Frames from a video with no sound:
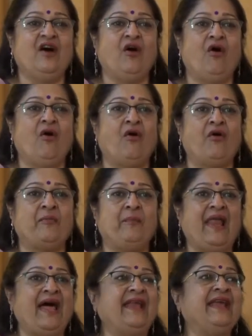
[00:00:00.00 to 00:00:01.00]
or
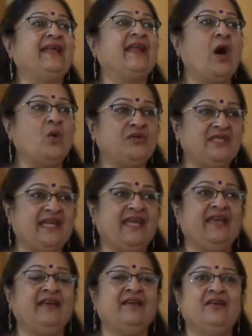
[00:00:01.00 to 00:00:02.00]
planning an
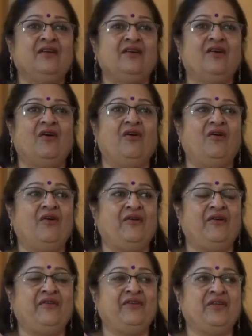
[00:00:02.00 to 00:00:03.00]
outing
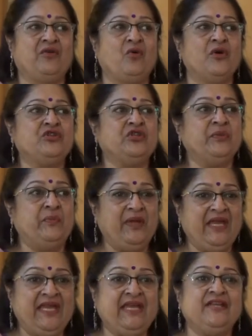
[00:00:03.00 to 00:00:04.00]
or going to the
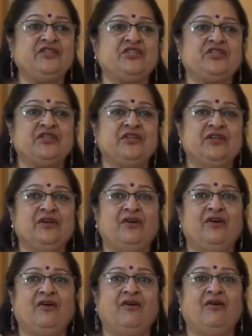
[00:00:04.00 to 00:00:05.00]
beach
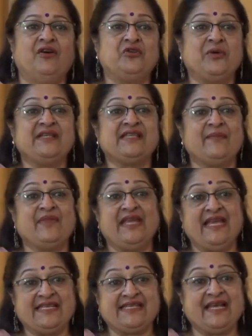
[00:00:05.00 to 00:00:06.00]
or doing something
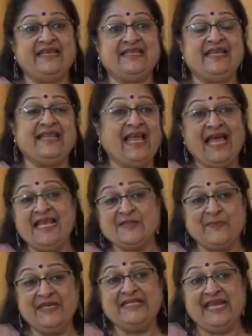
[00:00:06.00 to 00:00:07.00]
exciting, and that has
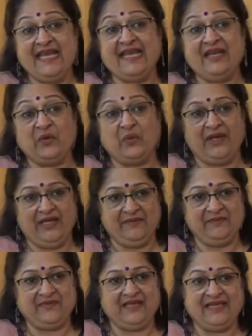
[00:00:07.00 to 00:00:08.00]
been taken away,
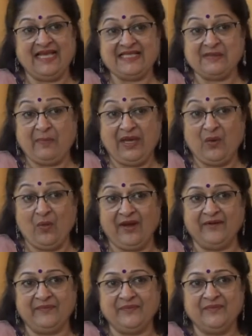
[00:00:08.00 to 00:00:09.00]
and that's a big one.
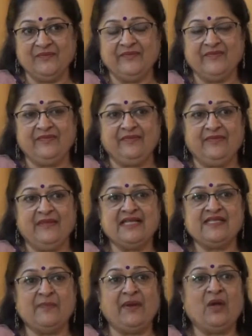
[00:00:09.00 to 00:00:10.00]

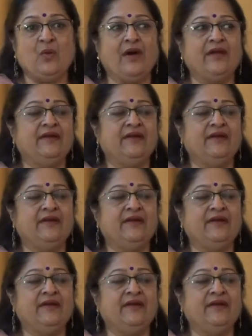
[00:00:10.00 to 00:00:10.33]
That's a big one.